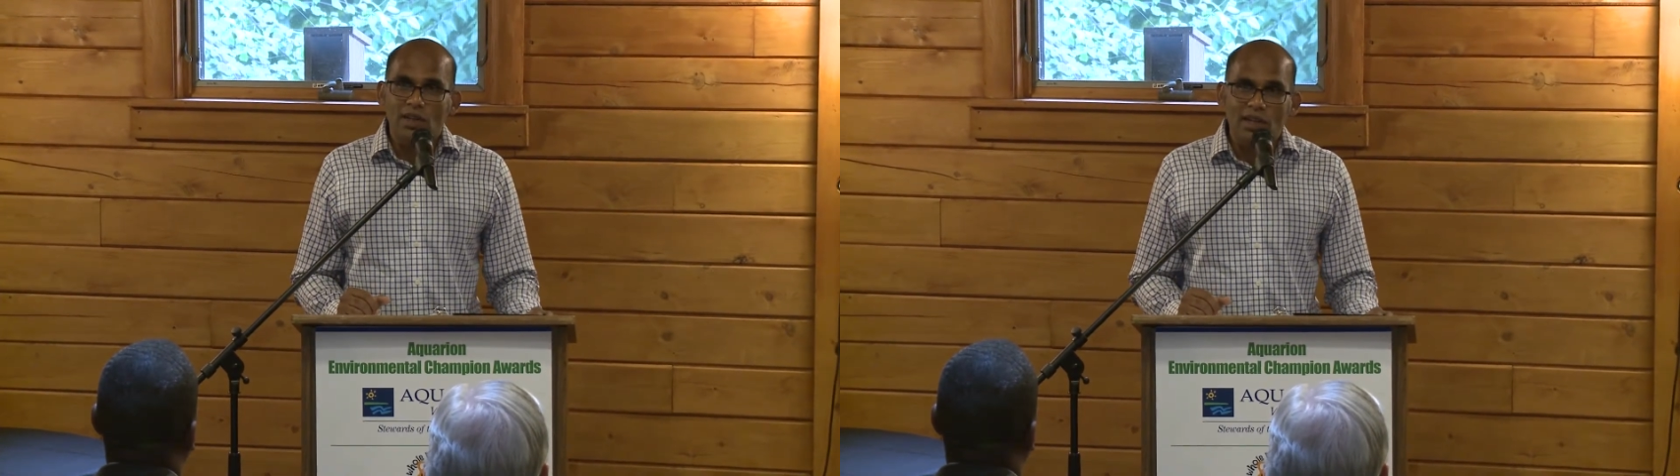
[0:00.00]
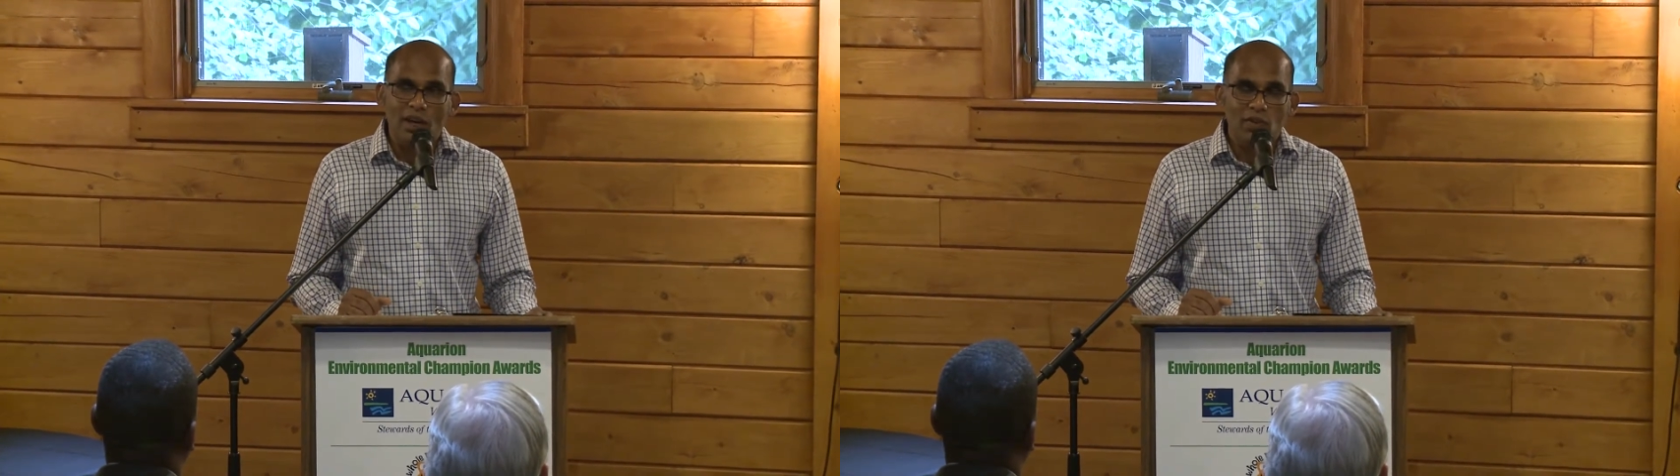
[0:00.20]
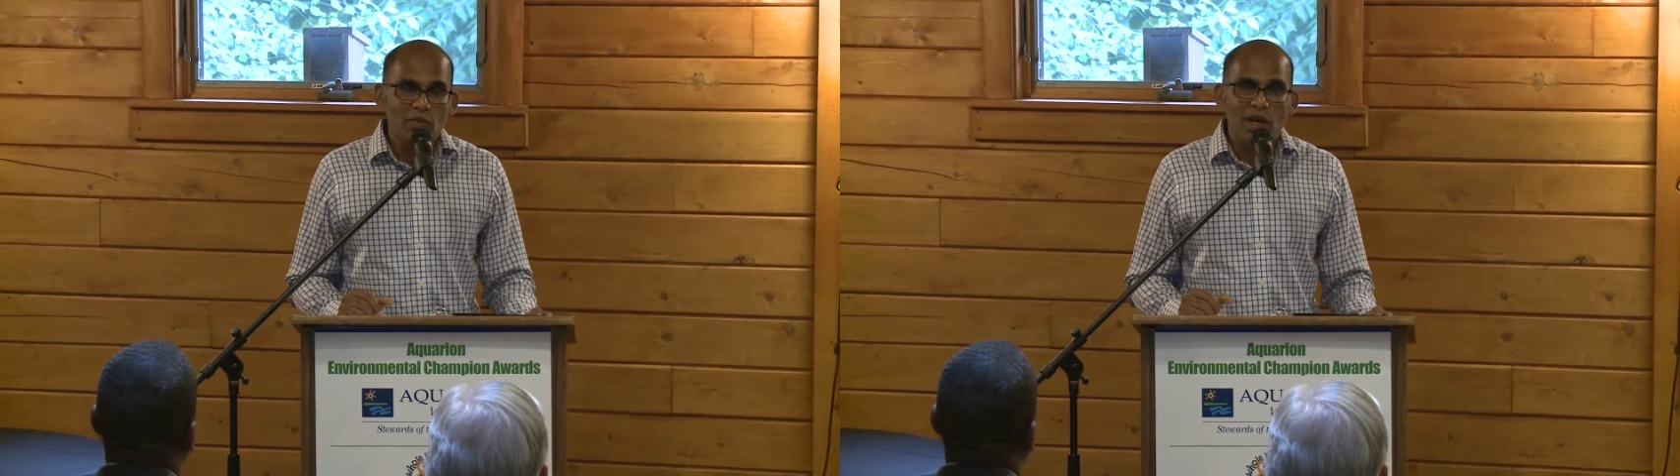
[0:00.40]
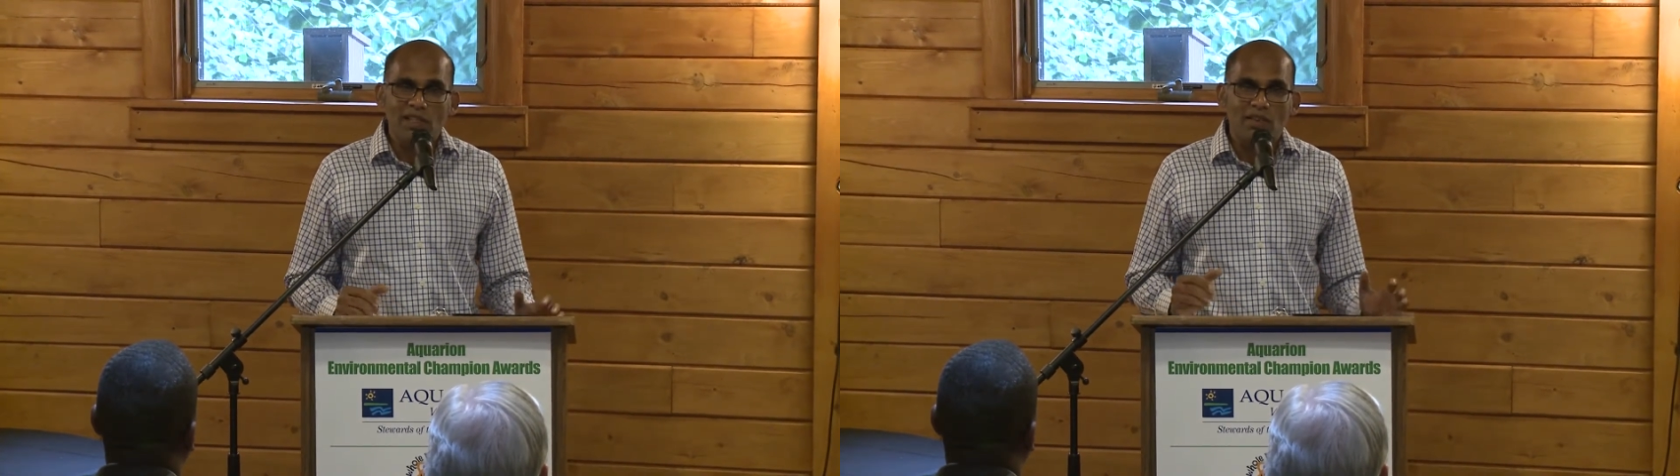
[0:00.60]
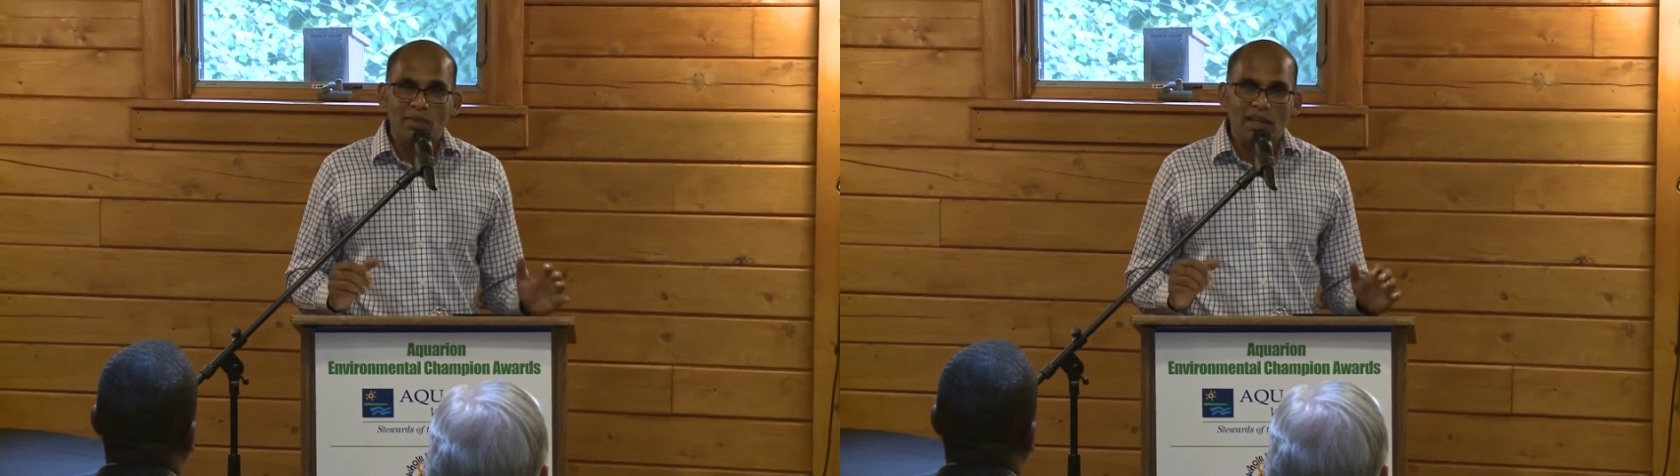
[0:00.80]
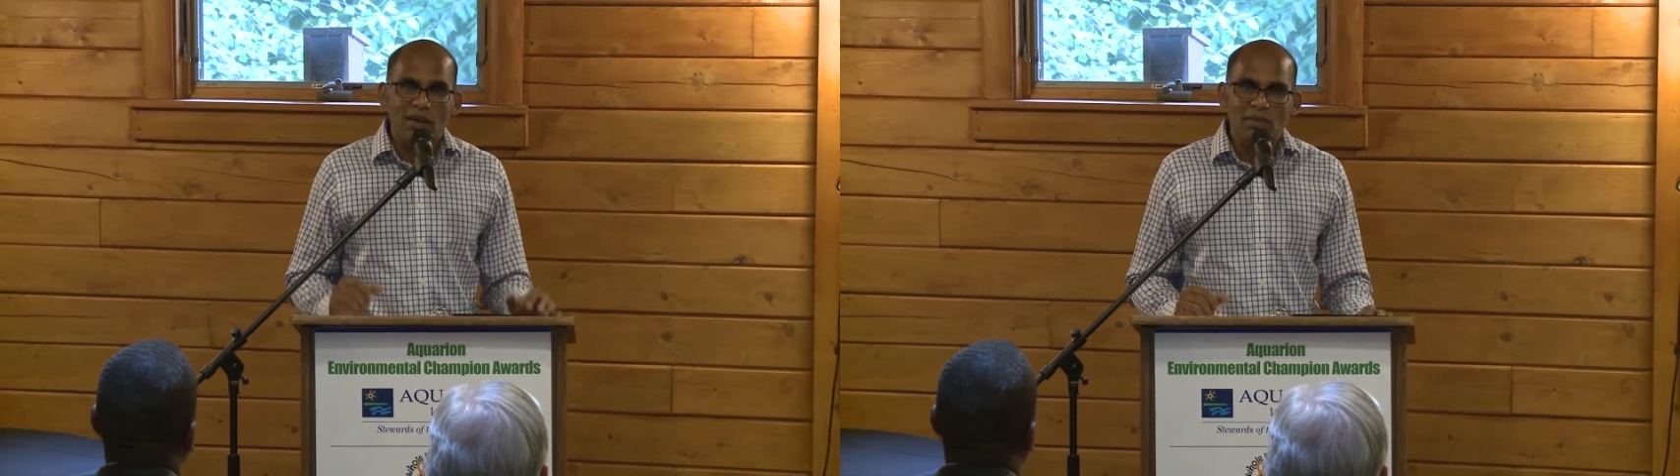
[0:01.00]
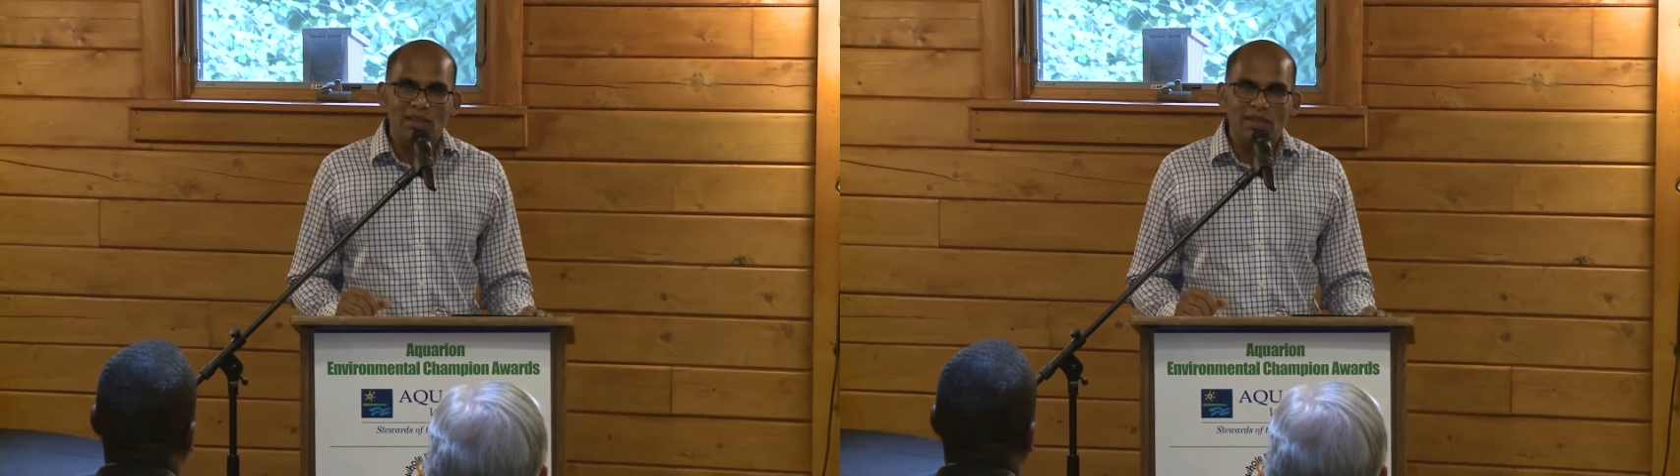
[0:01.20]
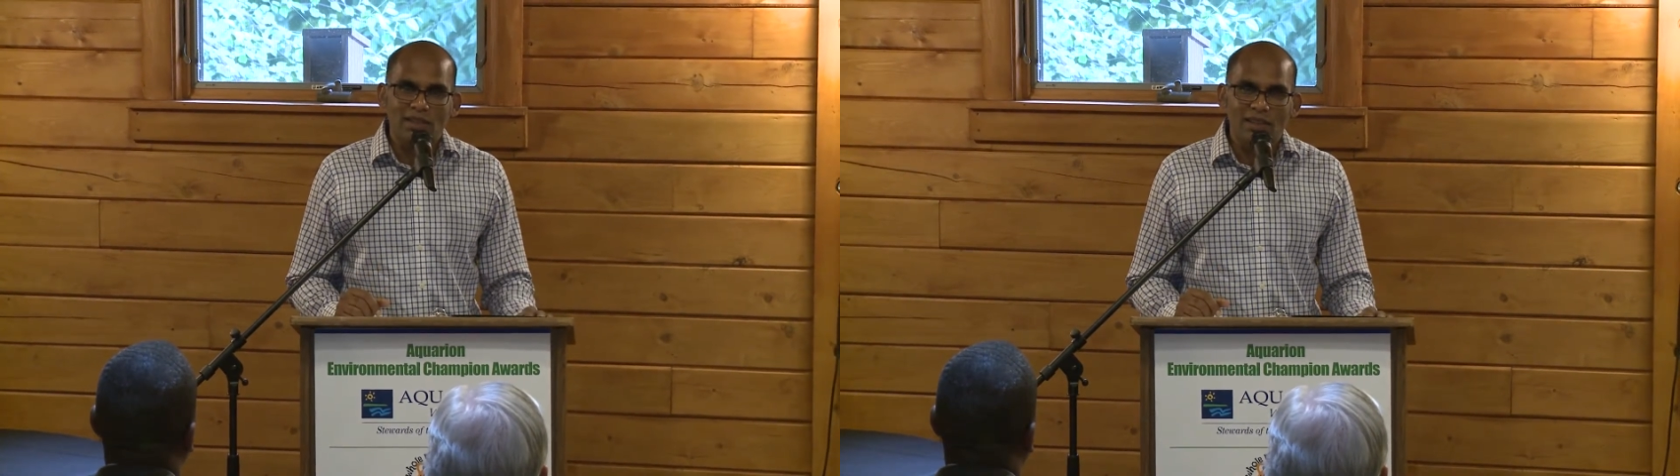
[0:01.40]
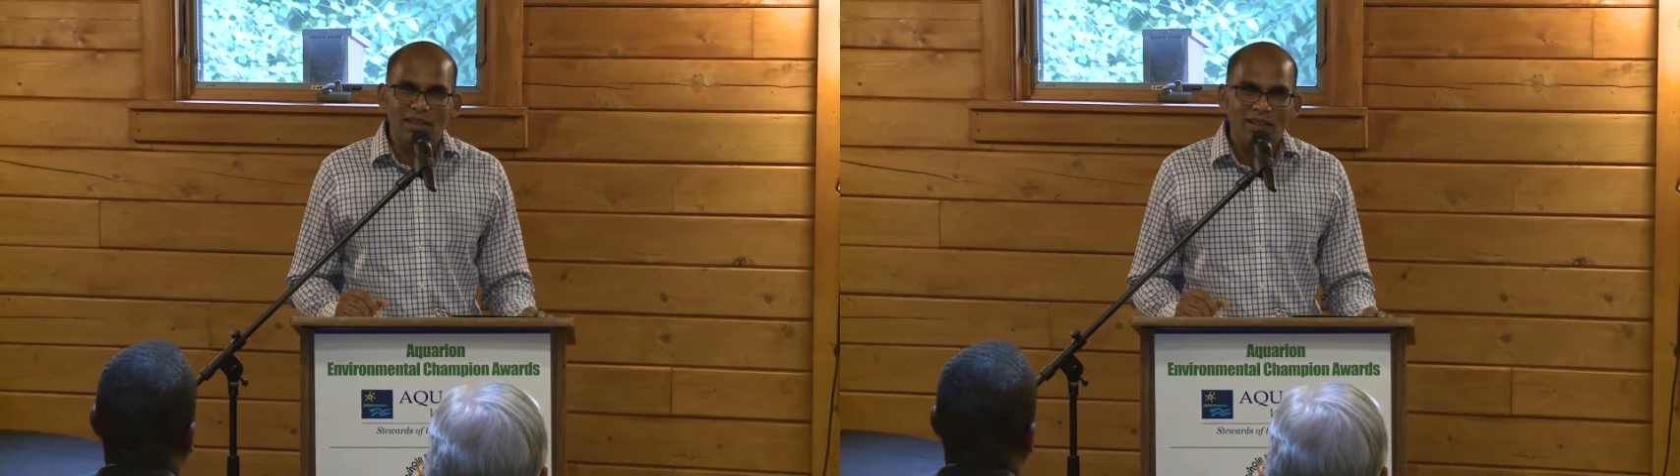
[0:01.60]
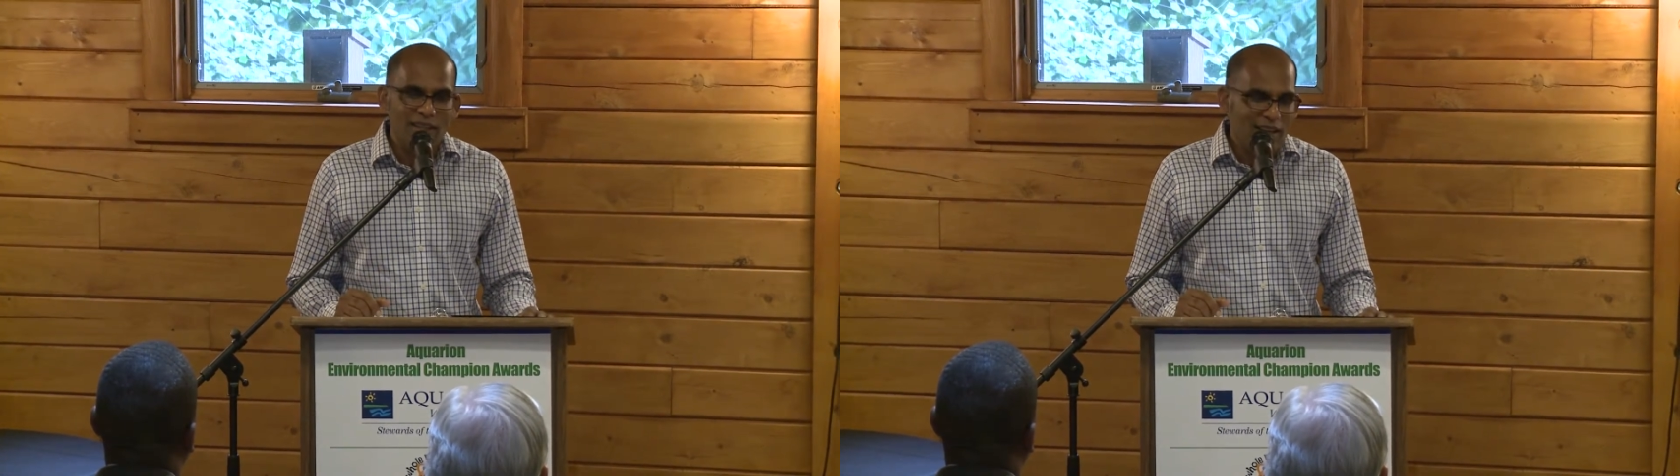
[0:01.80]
Raina with best of my capacity today.